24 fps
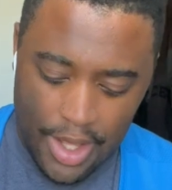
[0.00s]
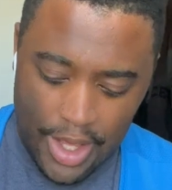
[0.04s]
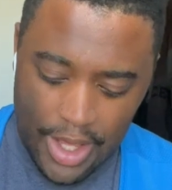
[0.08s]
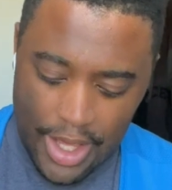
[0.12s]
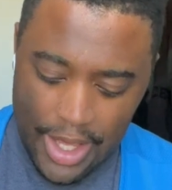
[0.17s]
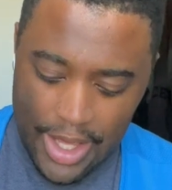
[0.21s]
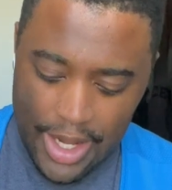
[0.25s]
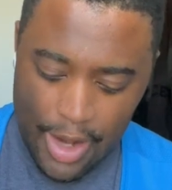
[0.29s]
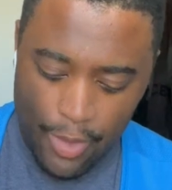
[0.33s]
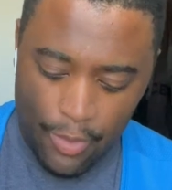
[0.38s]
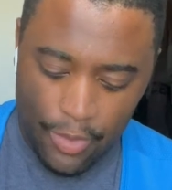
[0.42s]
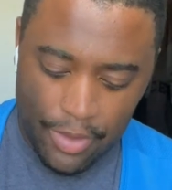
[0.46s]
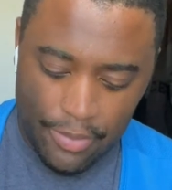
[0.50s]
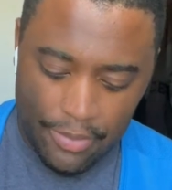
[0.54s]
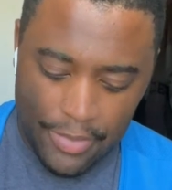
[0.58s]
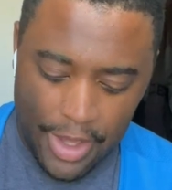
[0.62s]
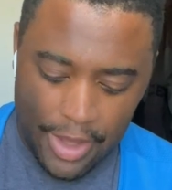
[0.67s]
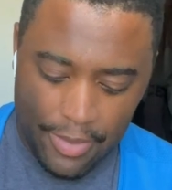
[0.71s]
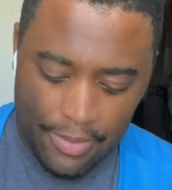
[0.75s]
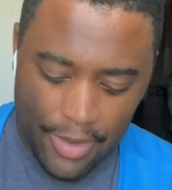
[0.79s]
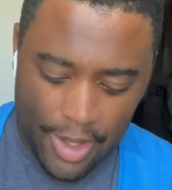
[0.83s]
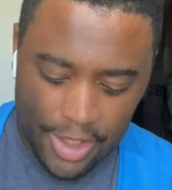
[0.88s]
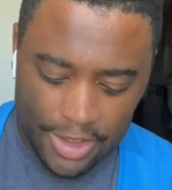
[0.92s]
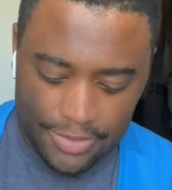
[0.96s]
And I want to
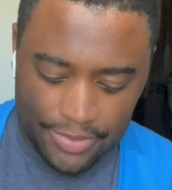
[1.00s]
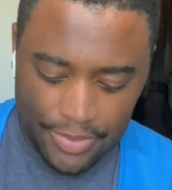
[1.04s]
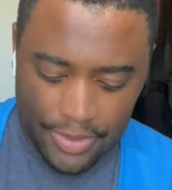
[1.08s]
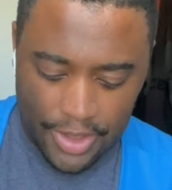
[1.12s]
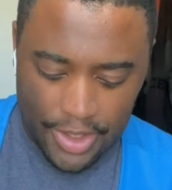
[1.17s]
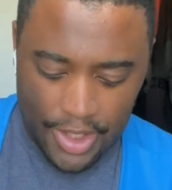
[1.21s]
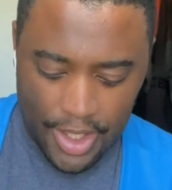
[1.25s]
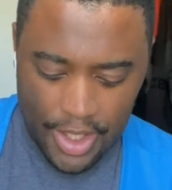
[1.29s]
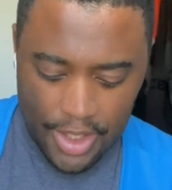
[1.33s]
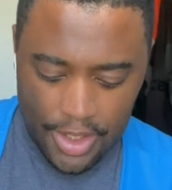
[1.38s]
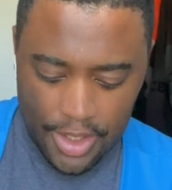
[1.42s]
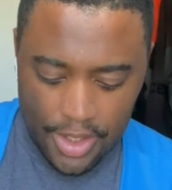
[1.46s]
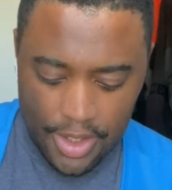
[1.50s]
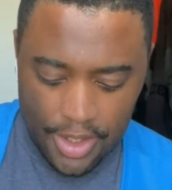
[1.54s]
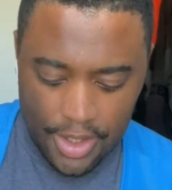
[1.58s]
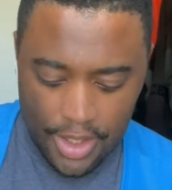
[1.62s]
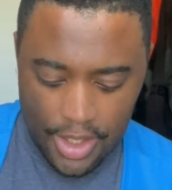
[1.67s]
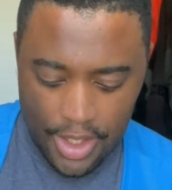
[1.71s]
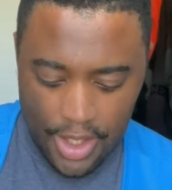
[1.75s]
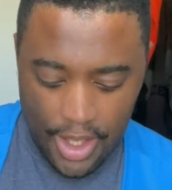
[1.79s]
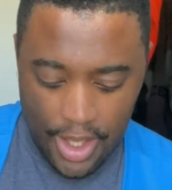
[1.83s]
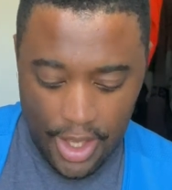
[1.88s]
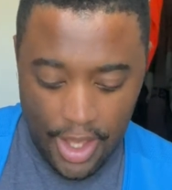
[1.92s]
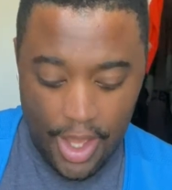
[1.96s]
make my spaghetti,
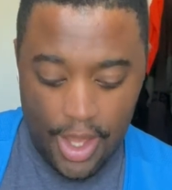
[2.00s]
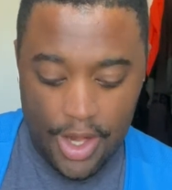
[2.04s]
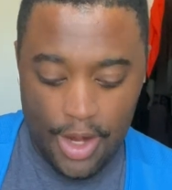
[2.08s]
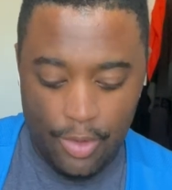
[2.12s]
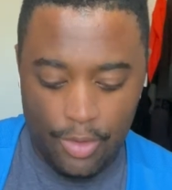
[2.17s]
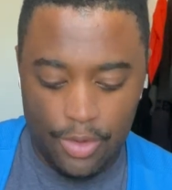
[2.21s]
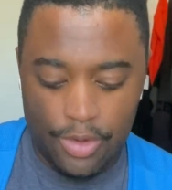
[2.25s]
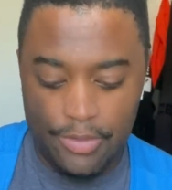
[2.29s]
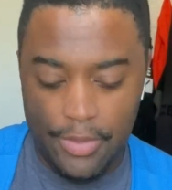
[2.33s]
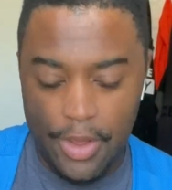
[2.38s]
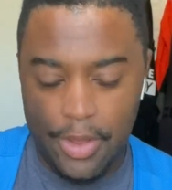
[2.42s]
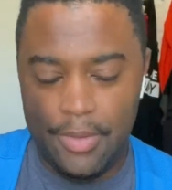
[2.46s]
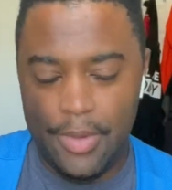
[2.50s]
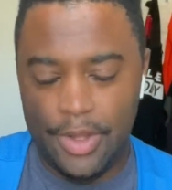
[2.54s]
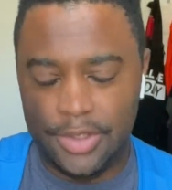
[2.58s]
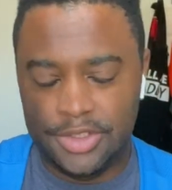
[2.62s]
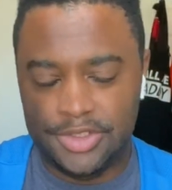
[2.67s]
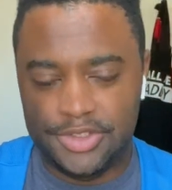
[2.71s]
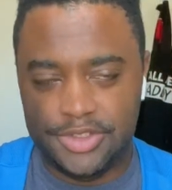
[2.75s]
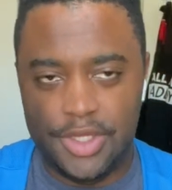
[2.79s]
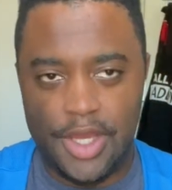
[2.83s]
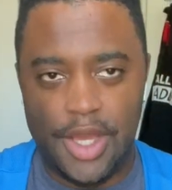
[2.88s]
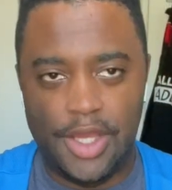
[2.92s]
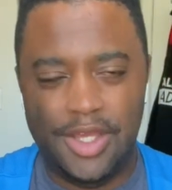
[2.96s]
and I want to make my
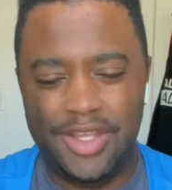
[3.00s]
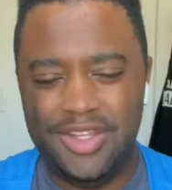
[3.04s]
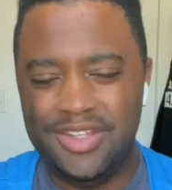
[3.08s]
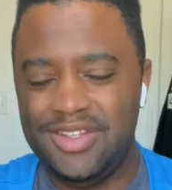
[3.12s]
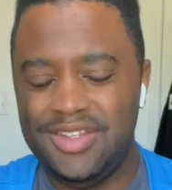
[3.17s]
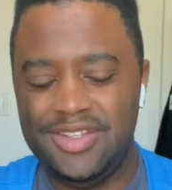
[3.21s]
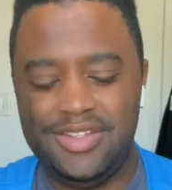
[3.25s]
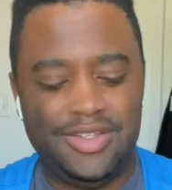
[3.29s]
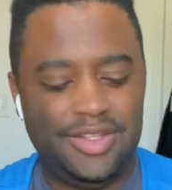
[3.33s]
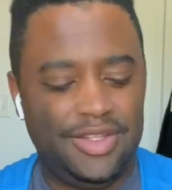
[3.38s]
lasagna.